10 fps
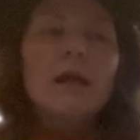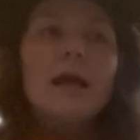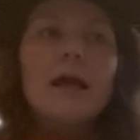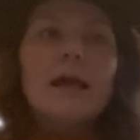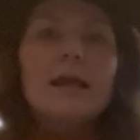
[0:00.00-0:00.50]

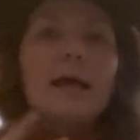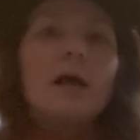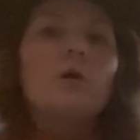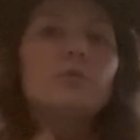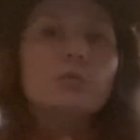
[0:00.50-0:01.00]
and it
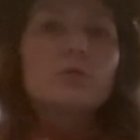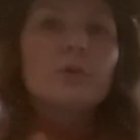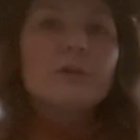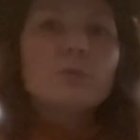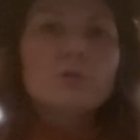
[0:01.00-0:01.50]
helps with
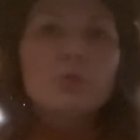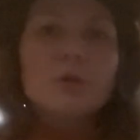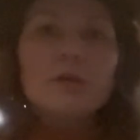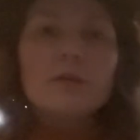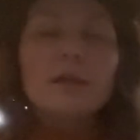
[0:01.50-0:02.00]

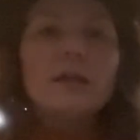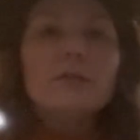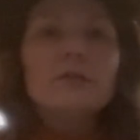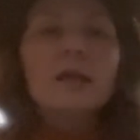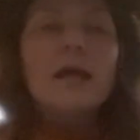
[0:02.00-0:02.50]
respiratory
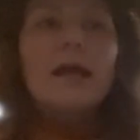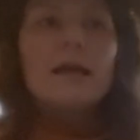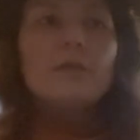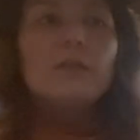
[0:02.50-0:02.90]
things. And